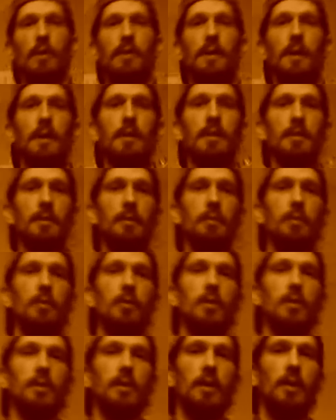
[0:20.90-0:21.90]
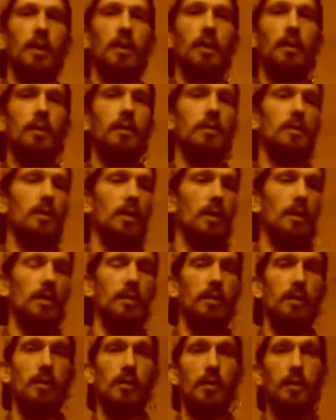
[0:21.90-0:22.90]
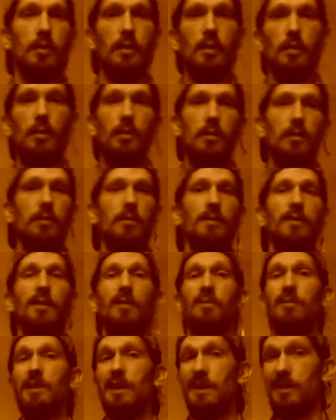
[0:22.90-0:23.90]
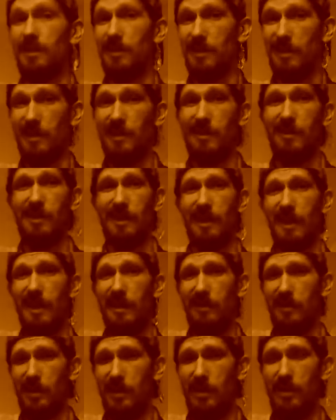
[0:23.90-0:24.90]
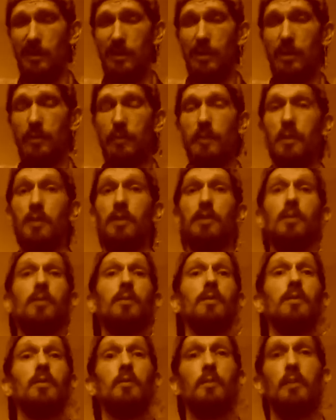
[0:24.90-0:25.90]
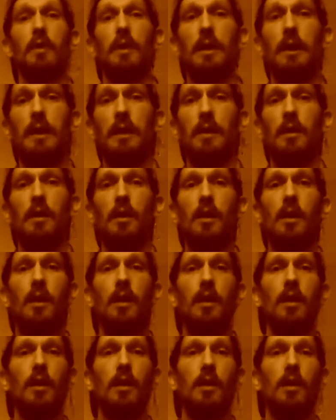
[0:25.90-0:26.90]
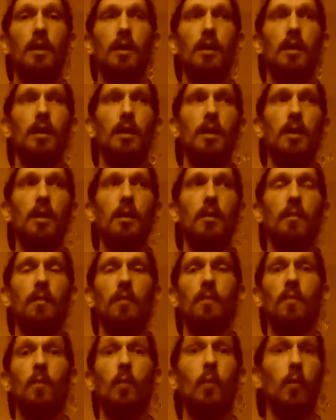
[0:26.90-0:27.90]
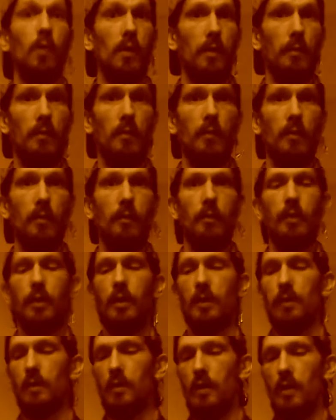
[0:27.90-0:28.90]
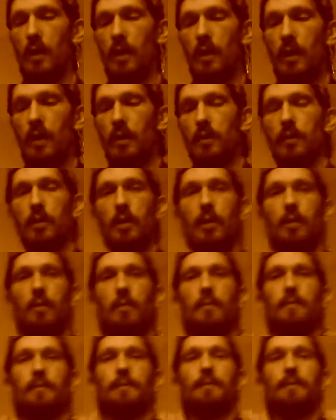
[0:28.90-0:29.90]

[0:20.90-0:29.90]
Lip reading: going to take a simple katana, and this is just to, you don't necessarily have to do this, but just to explain where I'm going with this. So